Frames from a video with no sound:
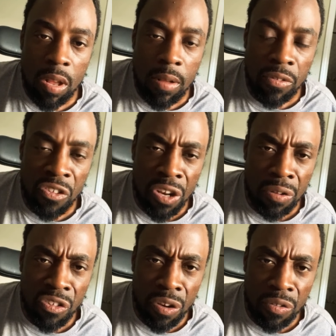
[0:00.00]
Shalom,
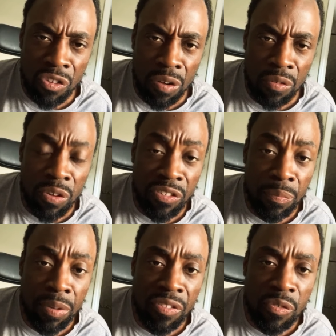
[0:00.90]
shalom, shalom. Grace and
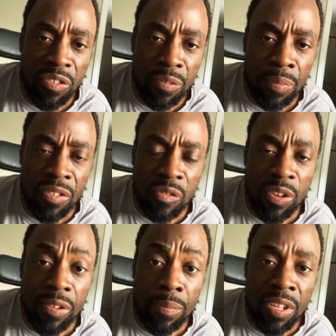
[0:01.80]
peace, grace and peace, grace
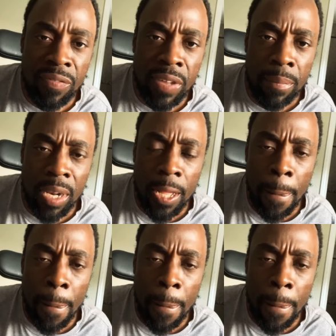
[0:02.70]
and peace, family.